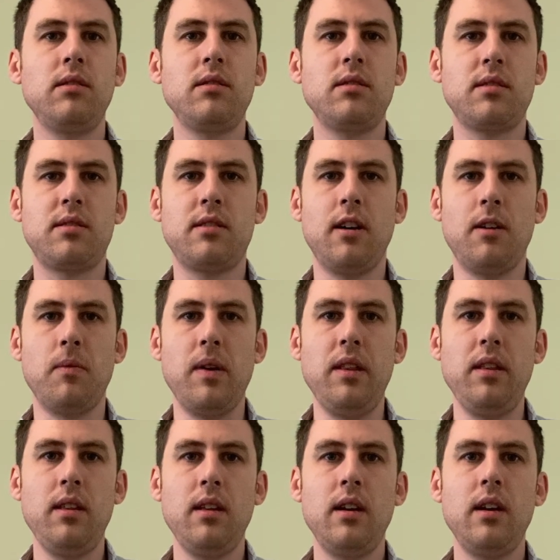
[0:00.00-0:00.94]
to start
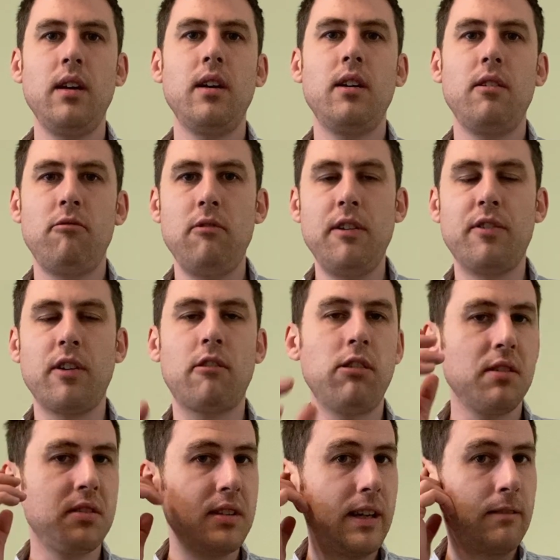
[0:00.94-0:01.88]
with, River
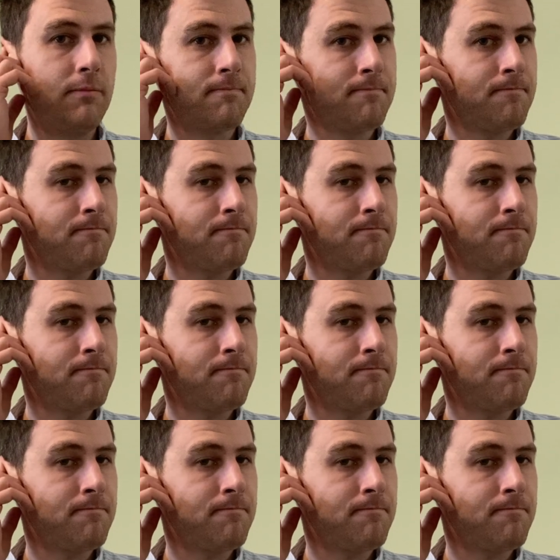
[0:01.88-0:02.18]
Crossing.